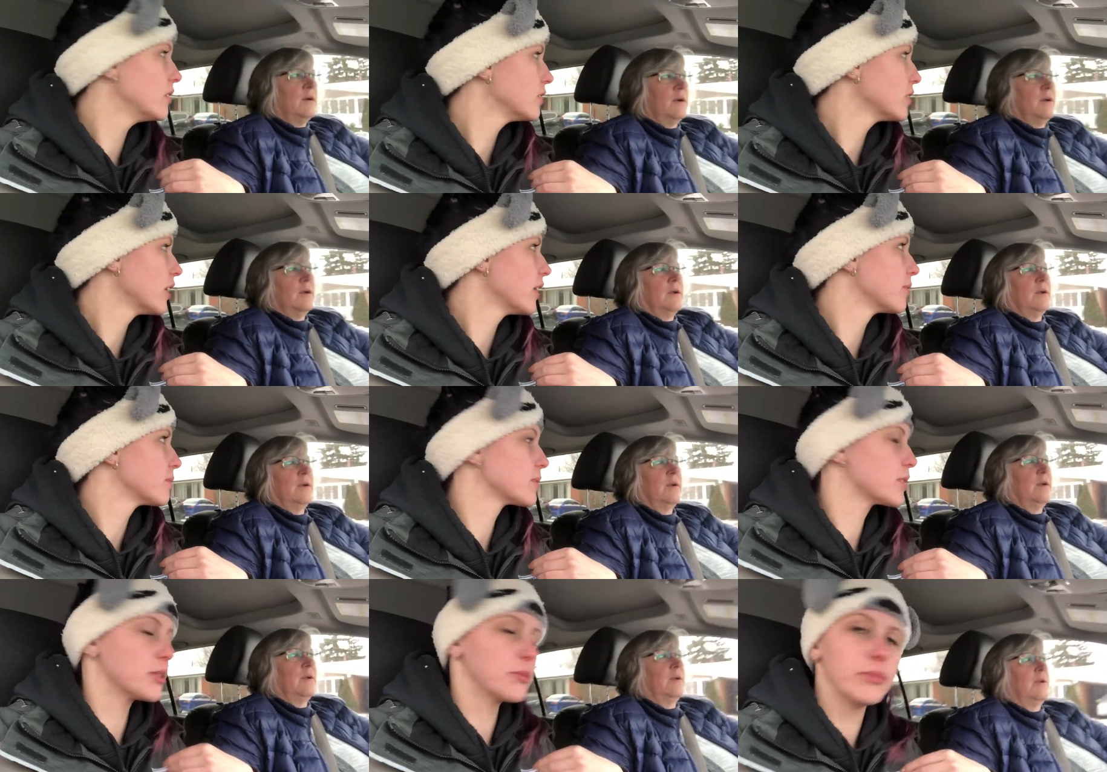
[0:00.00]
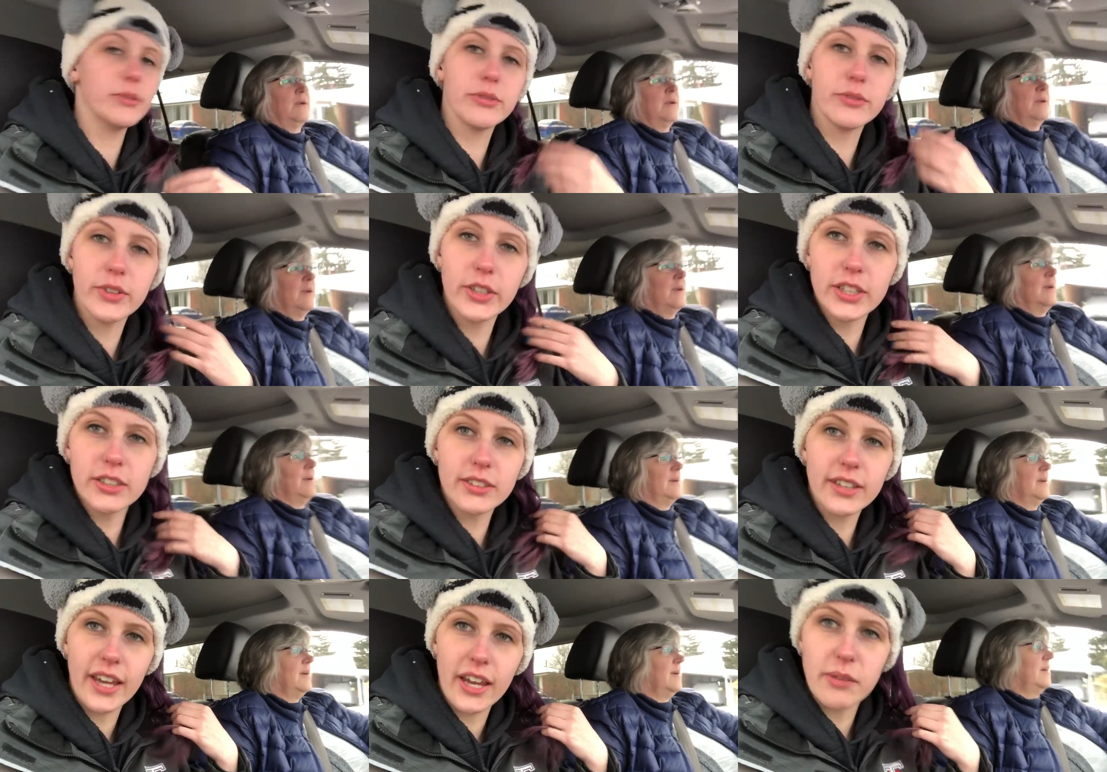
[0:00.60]
Speaker 1: Yeah, super
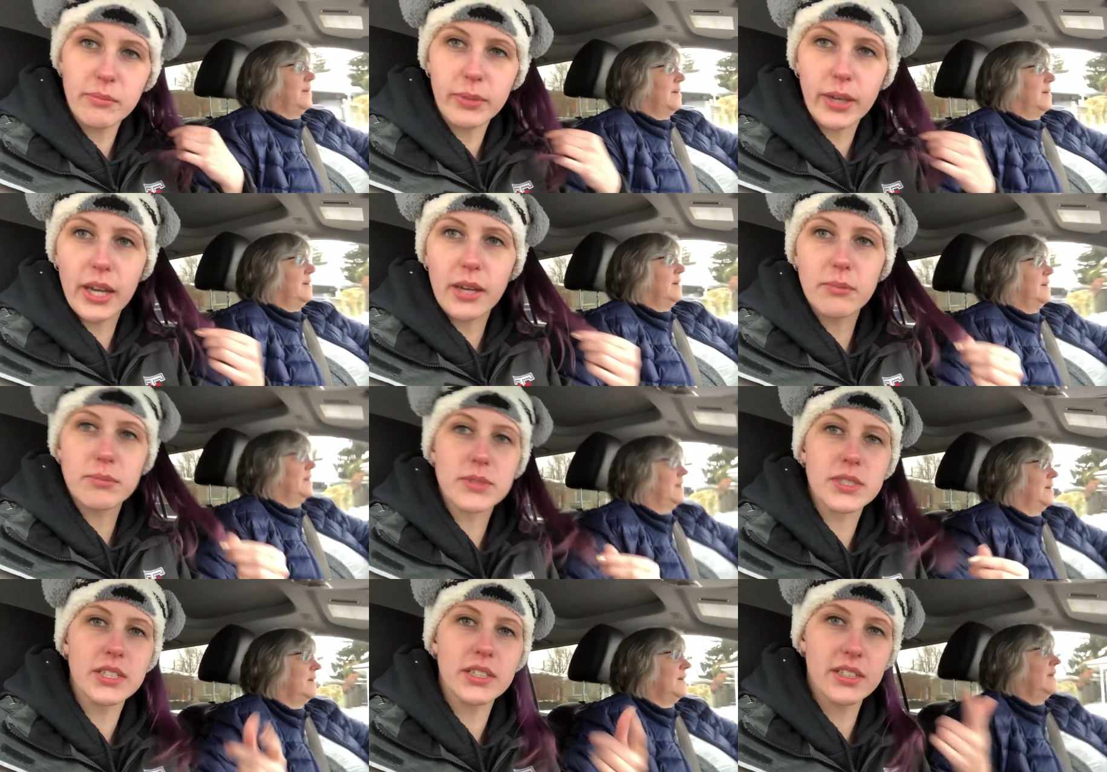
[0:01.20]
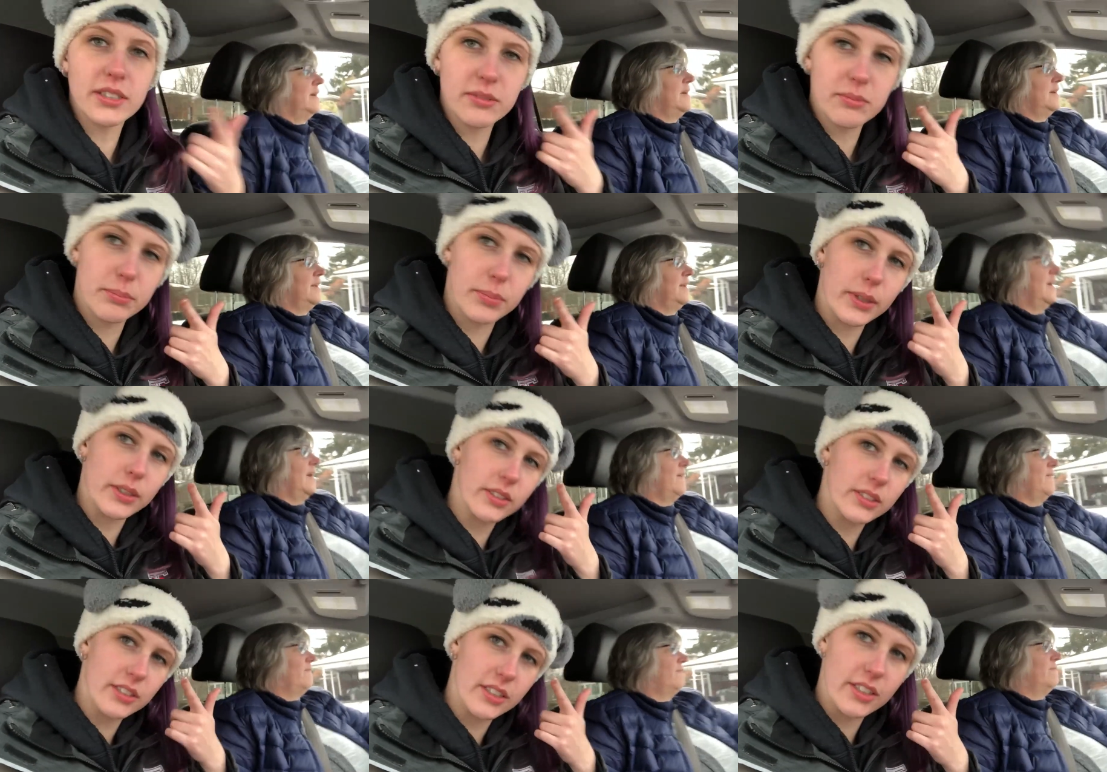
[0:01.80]
fun camp games, you know,
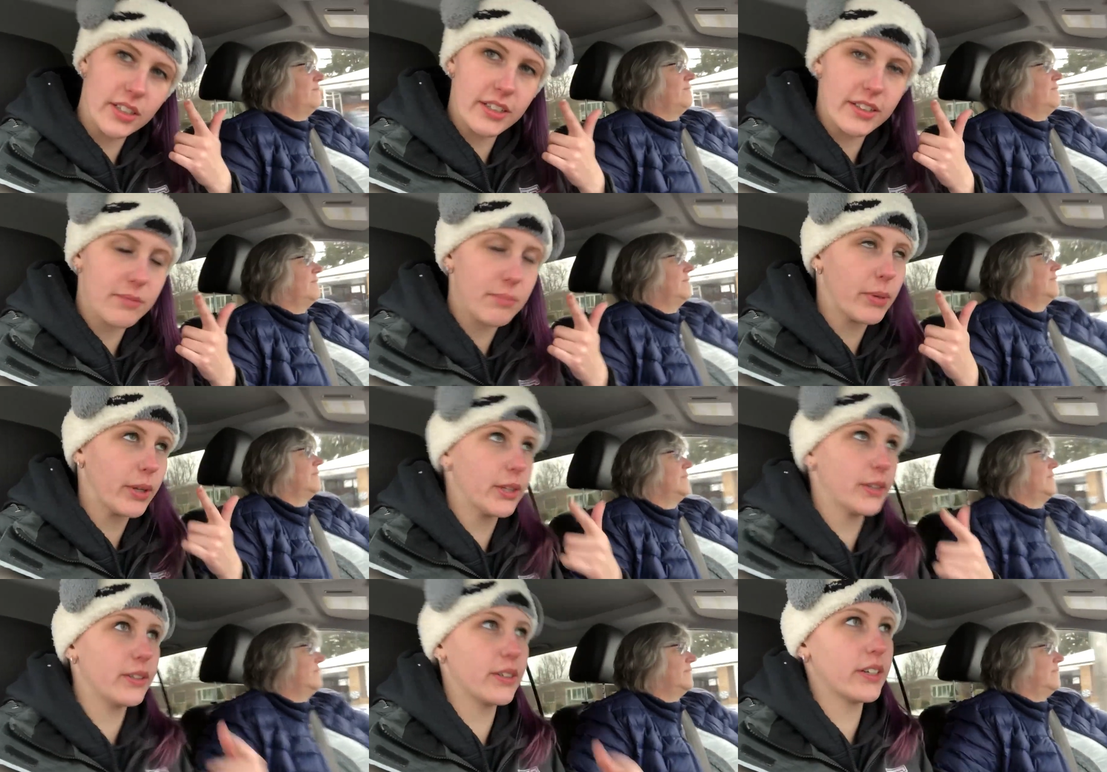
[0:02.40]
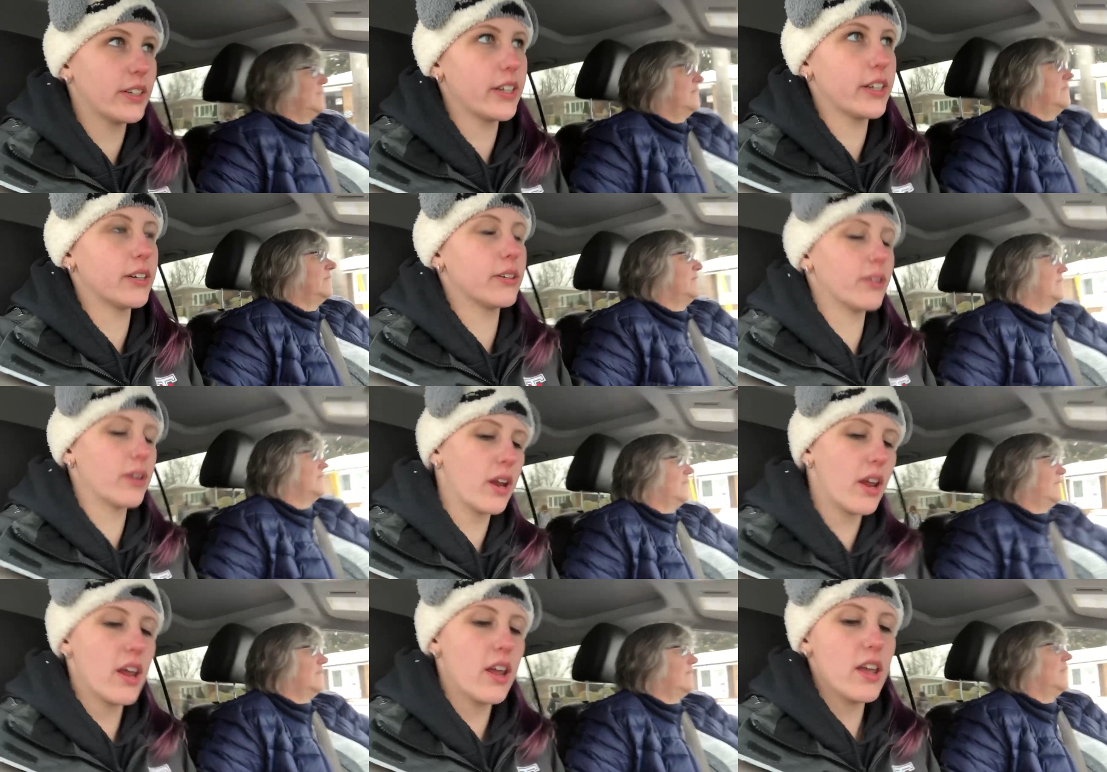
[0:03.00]
pulling it out.